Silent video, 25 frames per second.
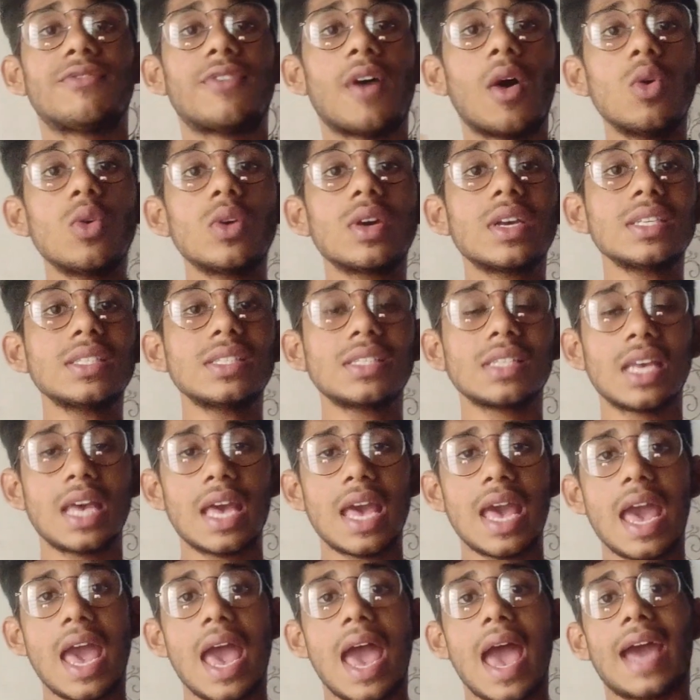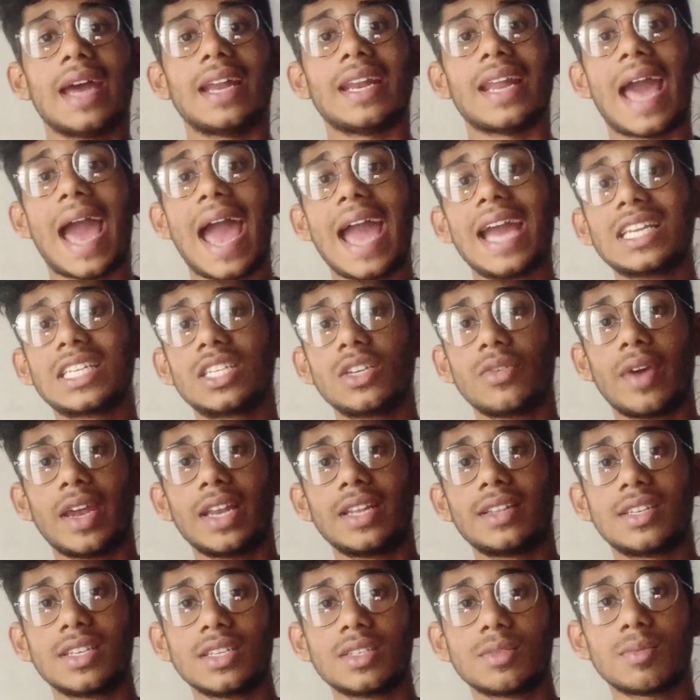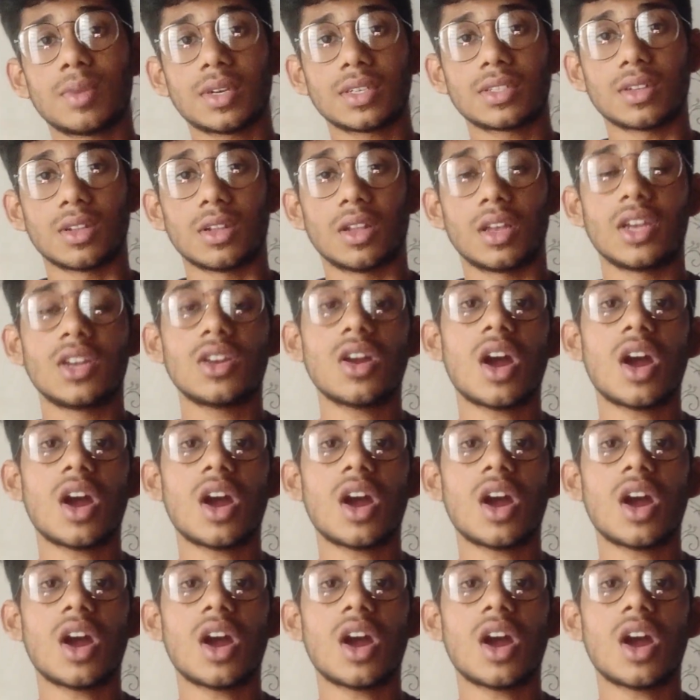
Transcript: focus, and activate this muscle.